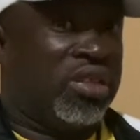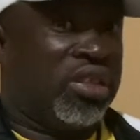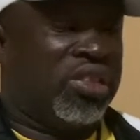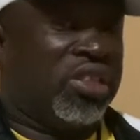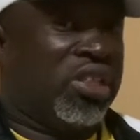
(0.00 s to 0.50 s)

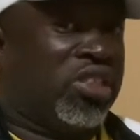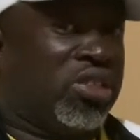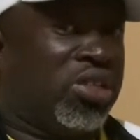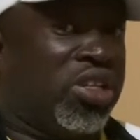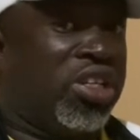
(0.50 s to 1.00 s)
Is it
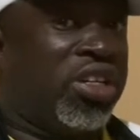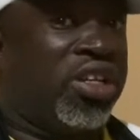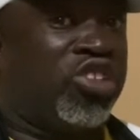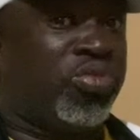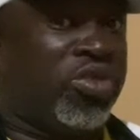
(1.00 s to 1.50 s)
the, the,
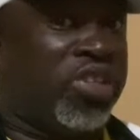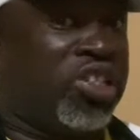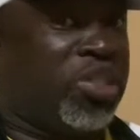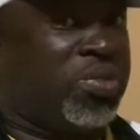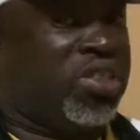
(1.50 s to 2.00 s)
the, the
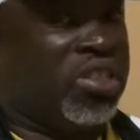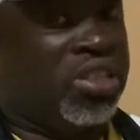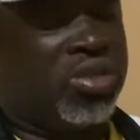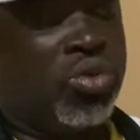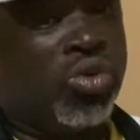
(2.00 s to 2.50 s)
sponsorship is
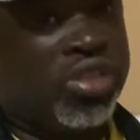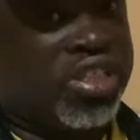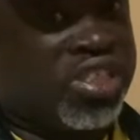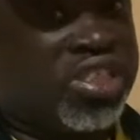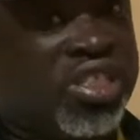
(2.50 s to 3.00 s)
still good?
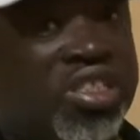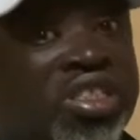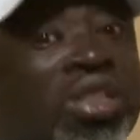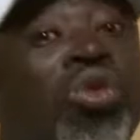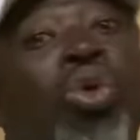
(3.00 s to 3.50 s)
Is it
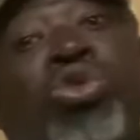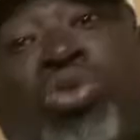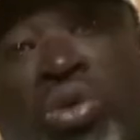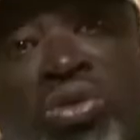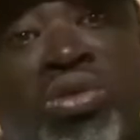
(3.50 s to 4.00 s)
still goes
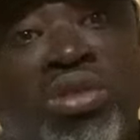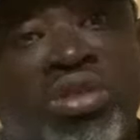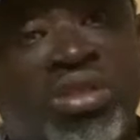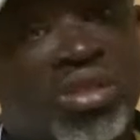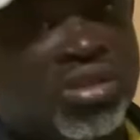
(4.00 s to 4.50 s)
on?
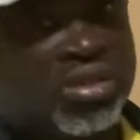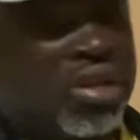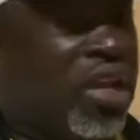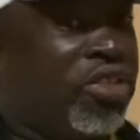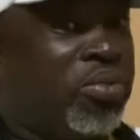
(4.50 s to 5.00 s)

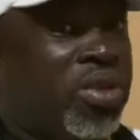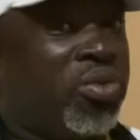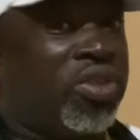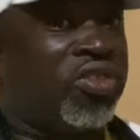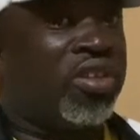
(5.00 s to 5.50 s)
That's a big
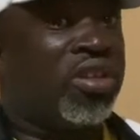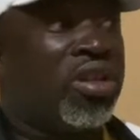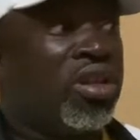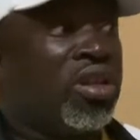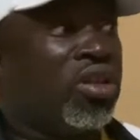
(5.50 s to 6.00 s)
question.
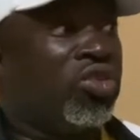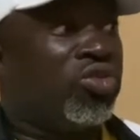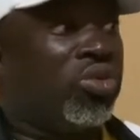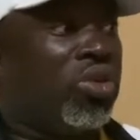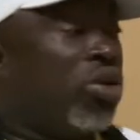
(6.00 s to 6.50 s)

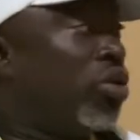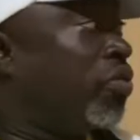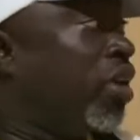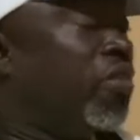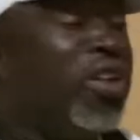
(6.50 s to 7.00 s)
So all
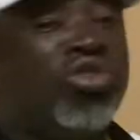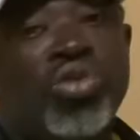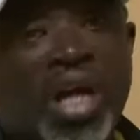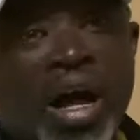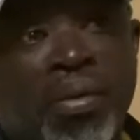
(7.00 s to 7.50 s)
of them need to
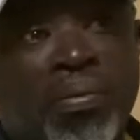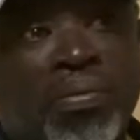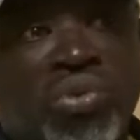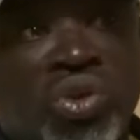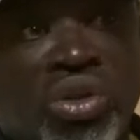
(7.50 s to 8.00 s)

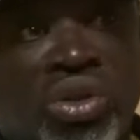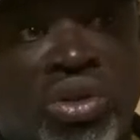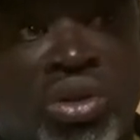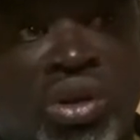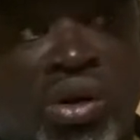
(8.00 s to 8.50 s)
come
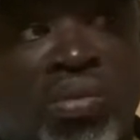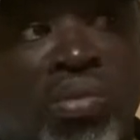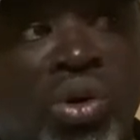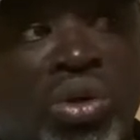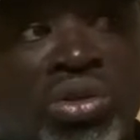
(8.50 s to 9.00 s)
on
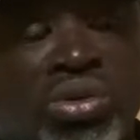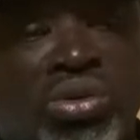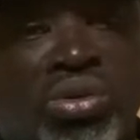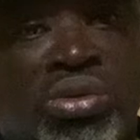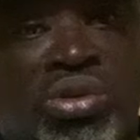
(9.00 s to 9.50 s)
board to
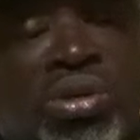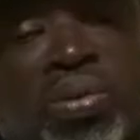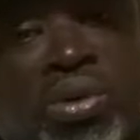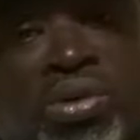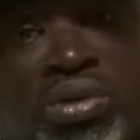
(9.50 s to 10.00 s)

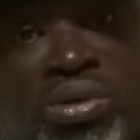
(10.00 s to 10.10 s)
support.